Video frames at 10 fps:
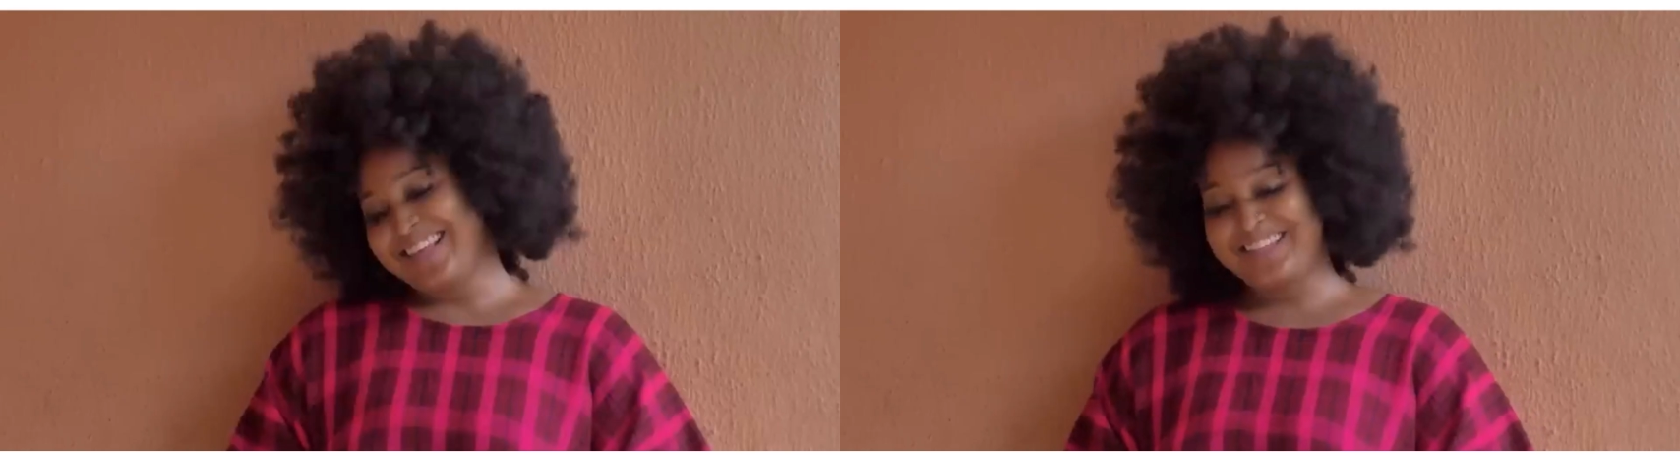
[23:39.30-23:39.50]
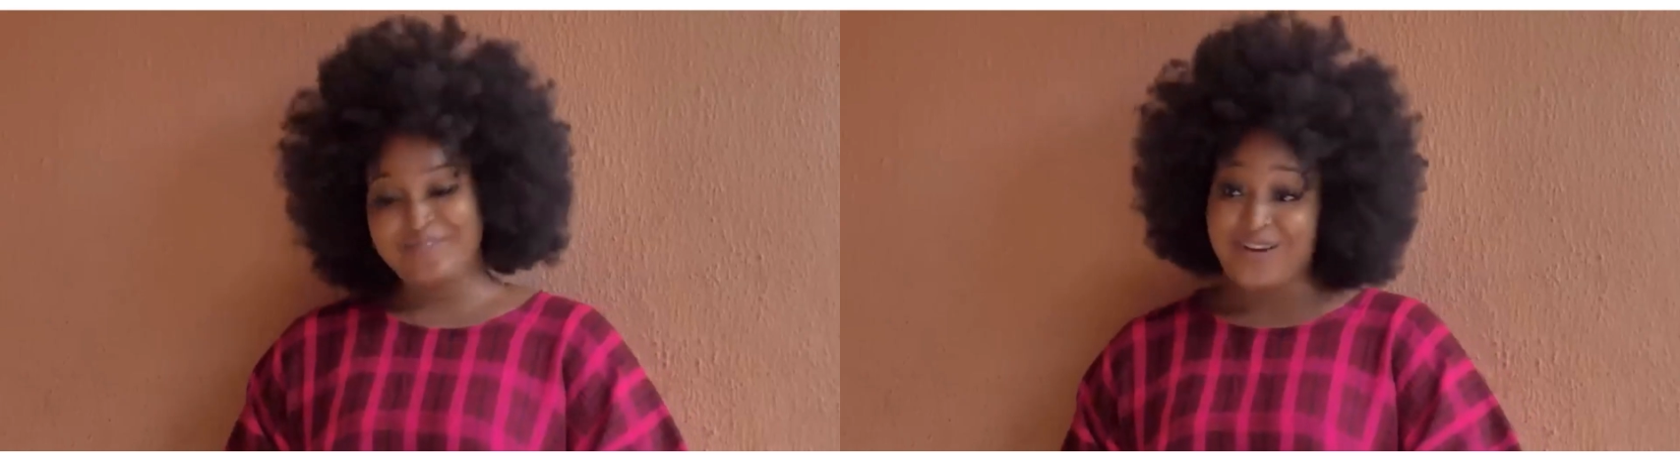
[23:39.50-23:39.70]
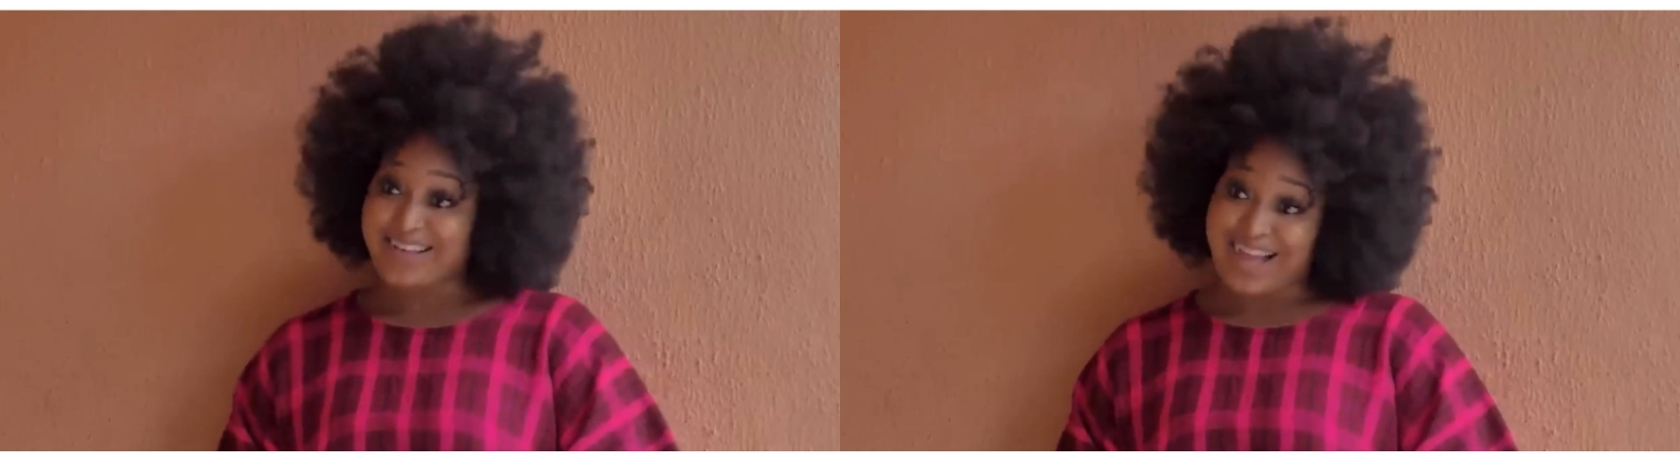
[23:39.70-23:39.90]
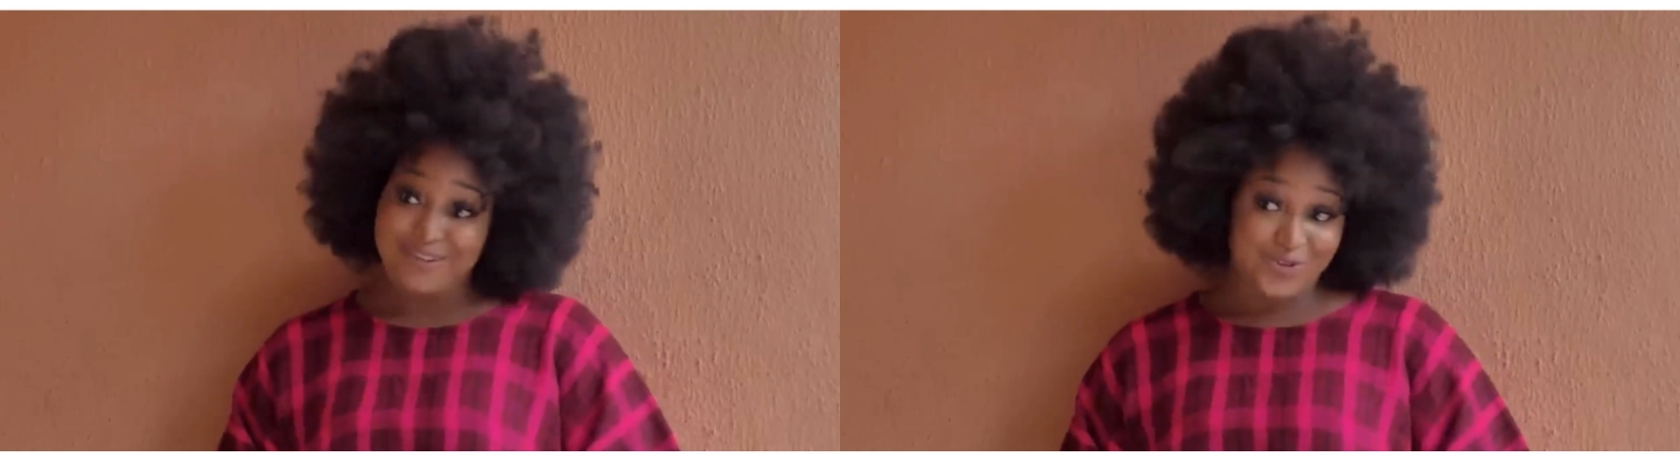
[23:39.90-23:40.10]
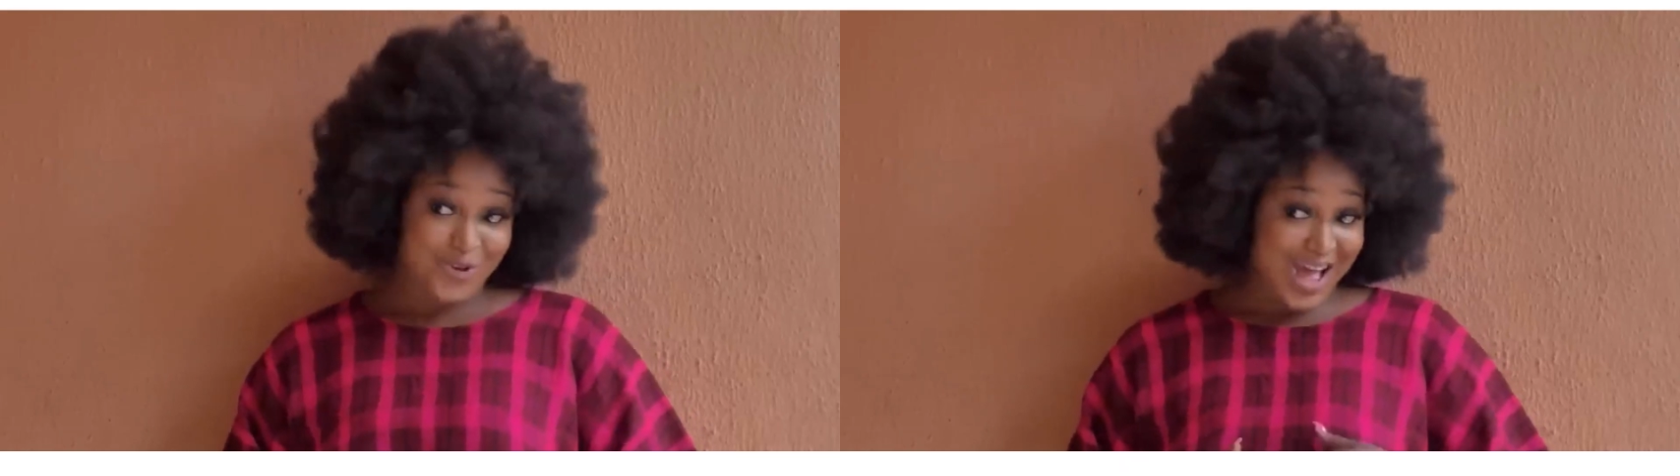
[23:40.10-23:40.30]
the fact
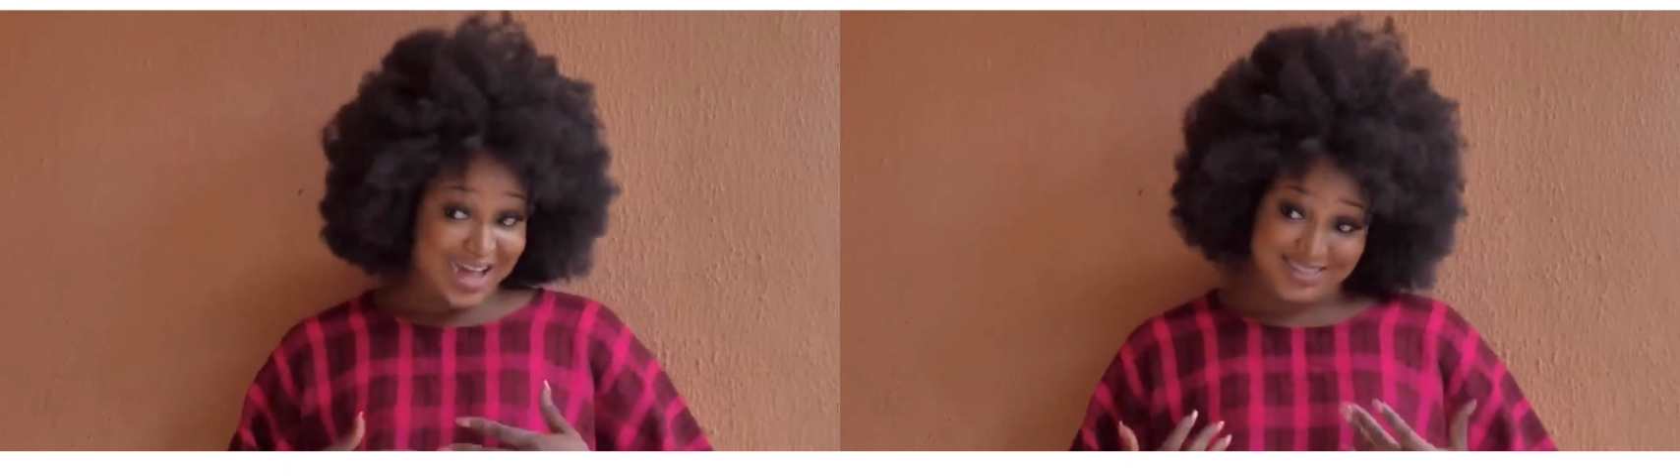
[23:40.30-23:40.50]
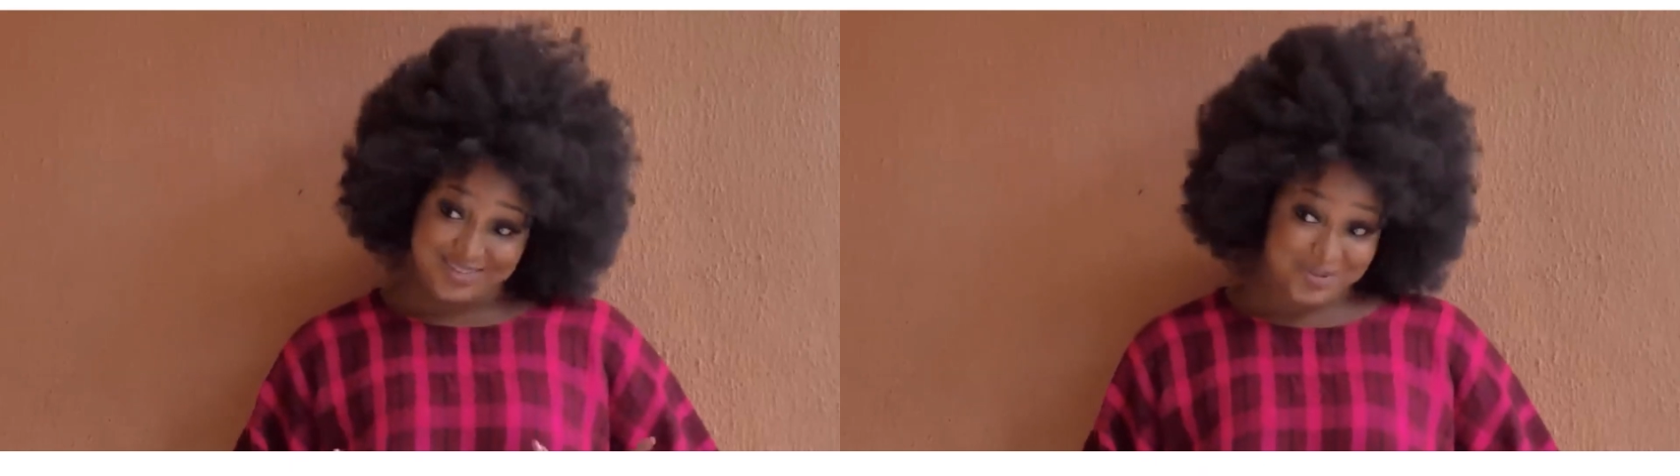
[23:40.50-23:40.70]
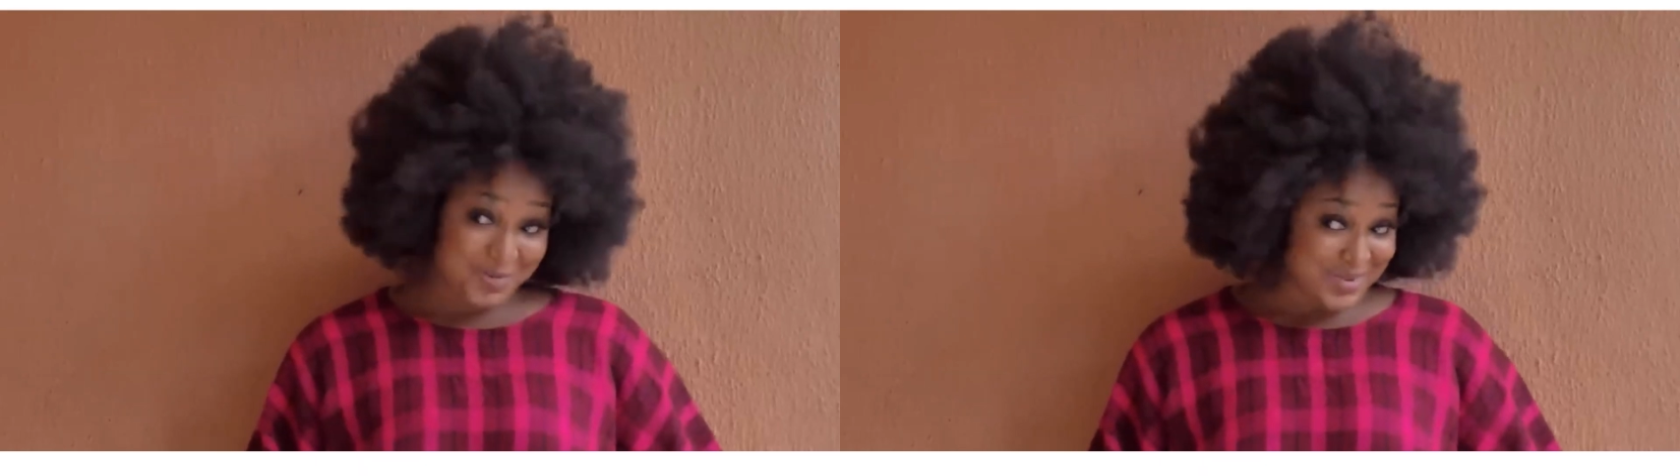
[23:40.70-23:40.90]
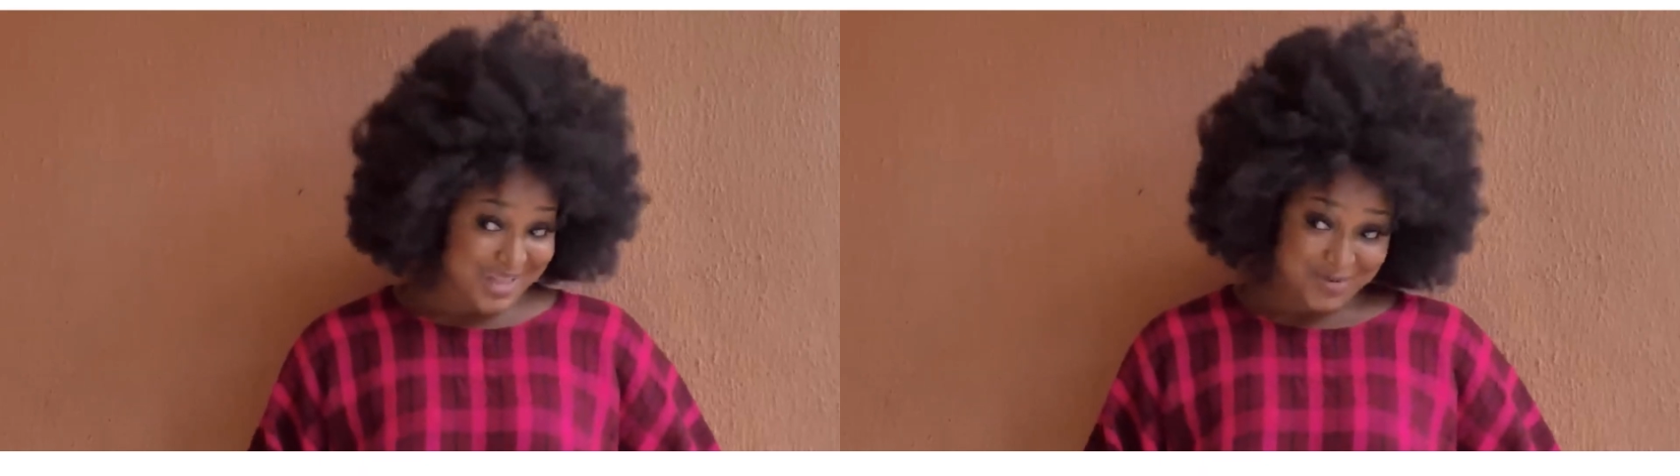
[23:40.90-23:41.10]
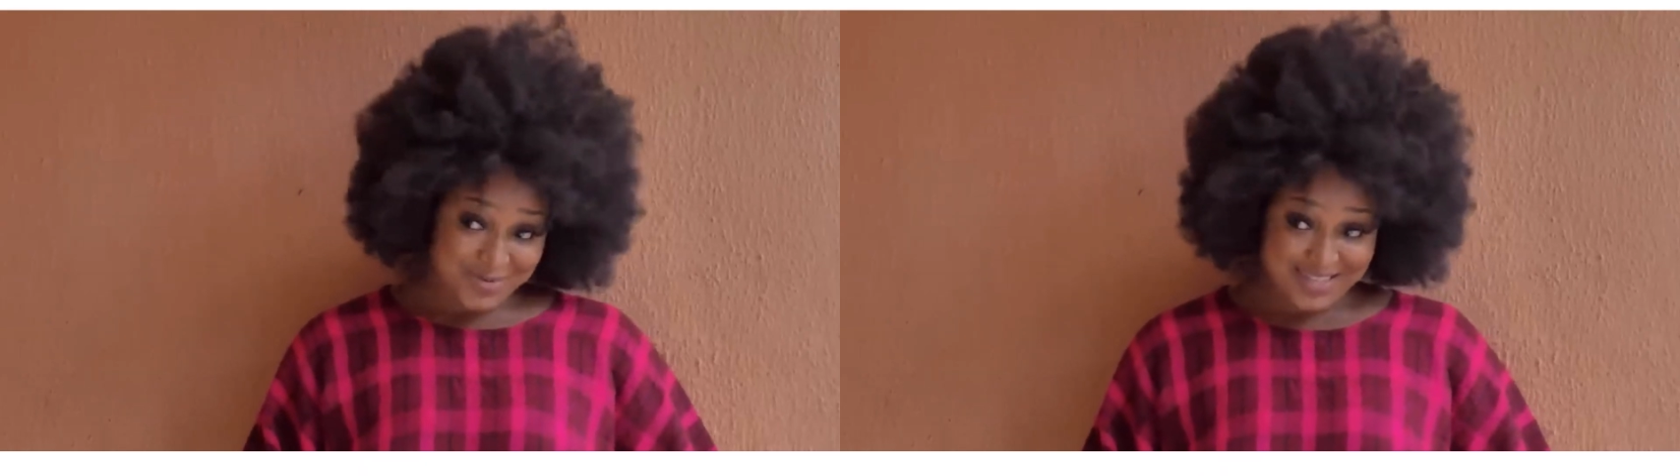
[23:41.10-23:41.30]
that I've not asked does not mean
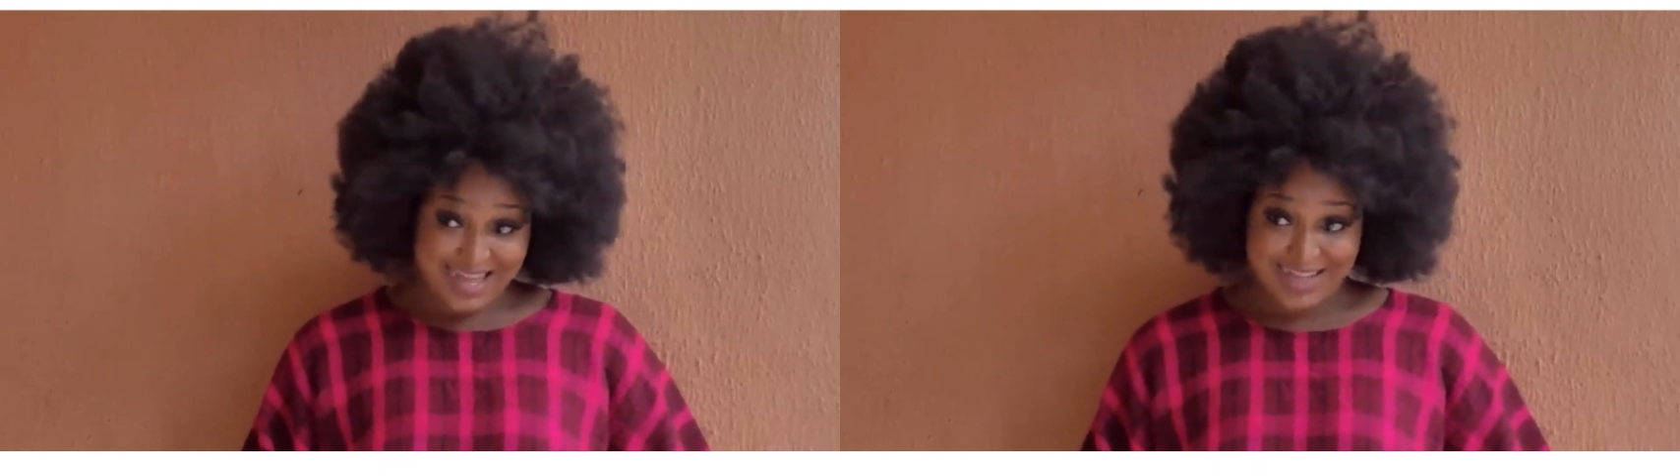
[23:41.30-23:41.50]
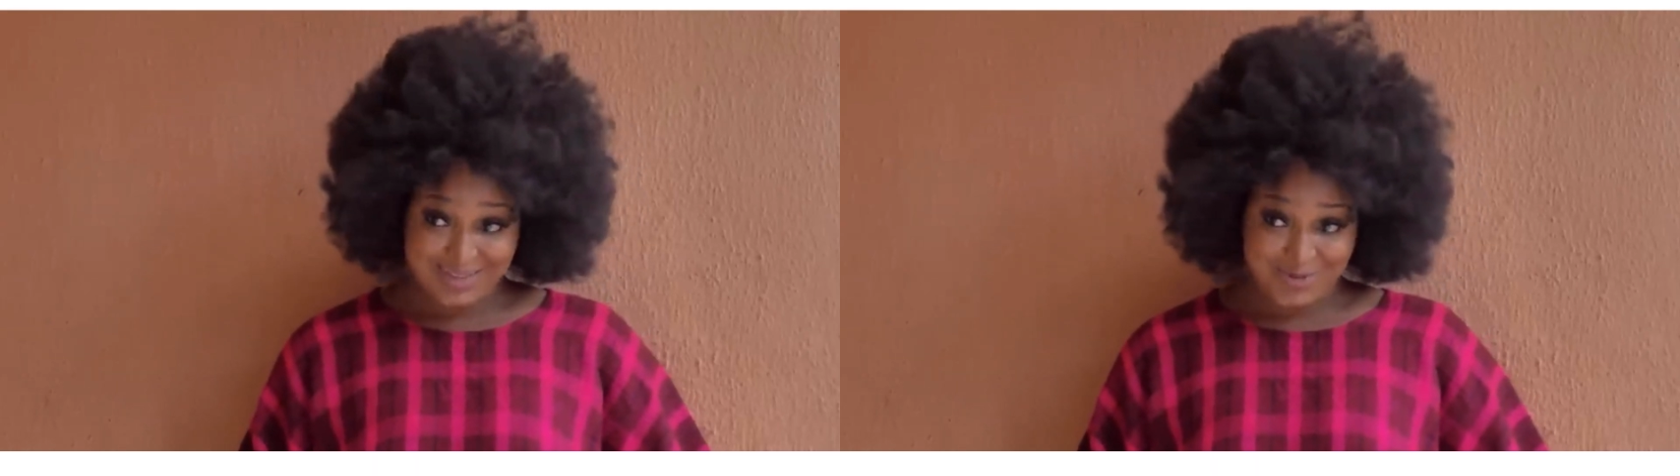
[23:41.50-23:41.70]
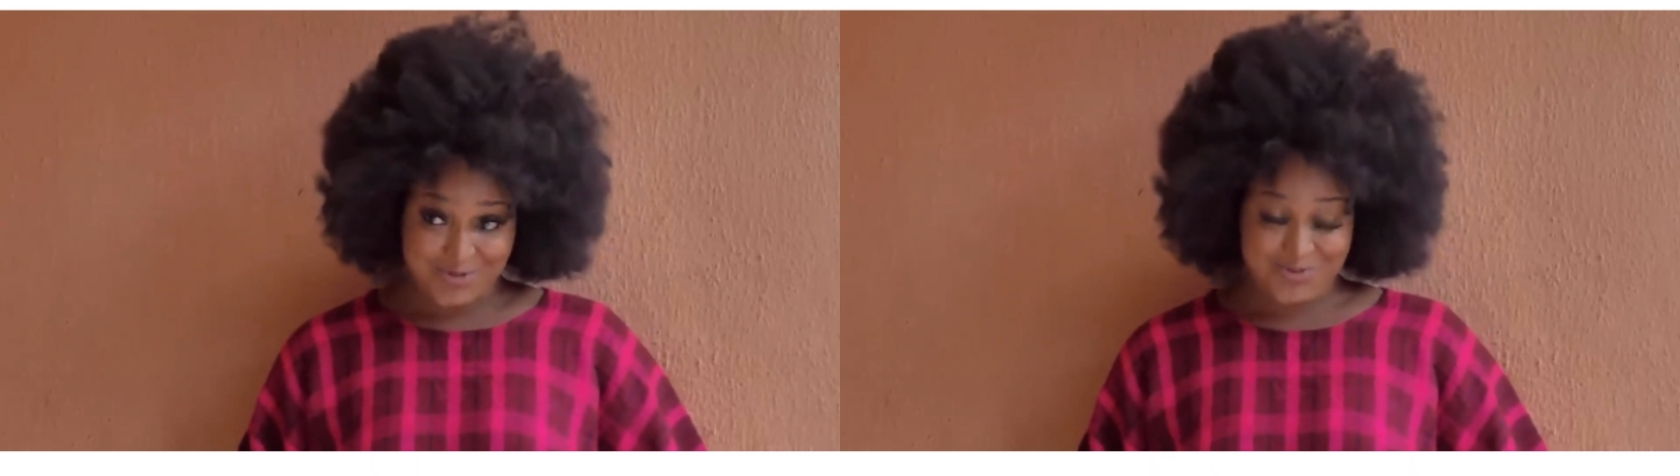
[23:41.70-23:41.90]
I won't ask